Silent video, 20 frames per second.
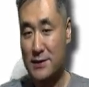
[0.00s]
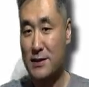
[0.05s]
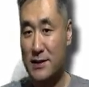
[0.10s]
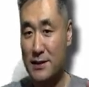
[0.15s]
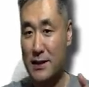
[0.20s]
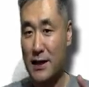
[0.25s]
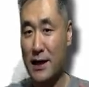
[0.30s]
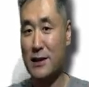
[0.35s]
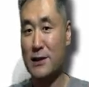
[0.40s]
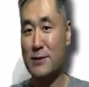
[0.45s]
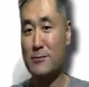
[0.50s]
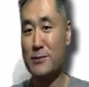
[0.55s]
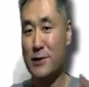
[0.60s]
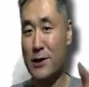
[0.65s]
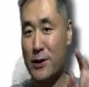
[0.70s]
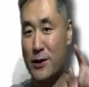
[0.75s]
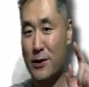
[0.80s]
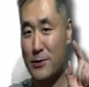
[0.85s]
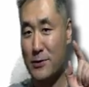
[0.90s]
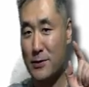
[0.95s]
sign of
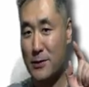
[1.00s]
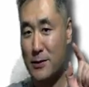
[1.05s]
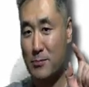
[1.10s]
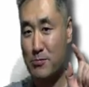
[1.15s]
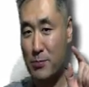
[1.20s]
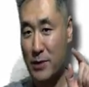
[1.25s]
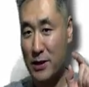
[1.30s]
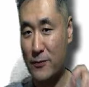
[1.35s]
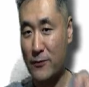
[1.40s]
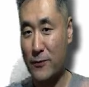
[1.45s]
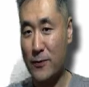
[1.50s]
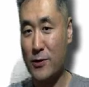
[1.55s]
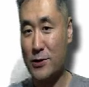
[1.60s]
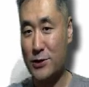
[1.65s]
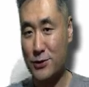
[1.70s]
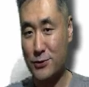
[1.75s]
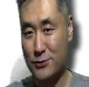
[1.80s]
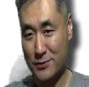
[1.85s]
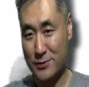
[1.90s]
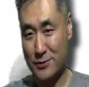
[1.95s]
their
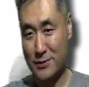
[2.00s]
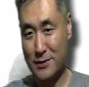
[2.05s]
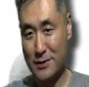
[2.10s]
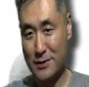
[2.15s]
malfunction.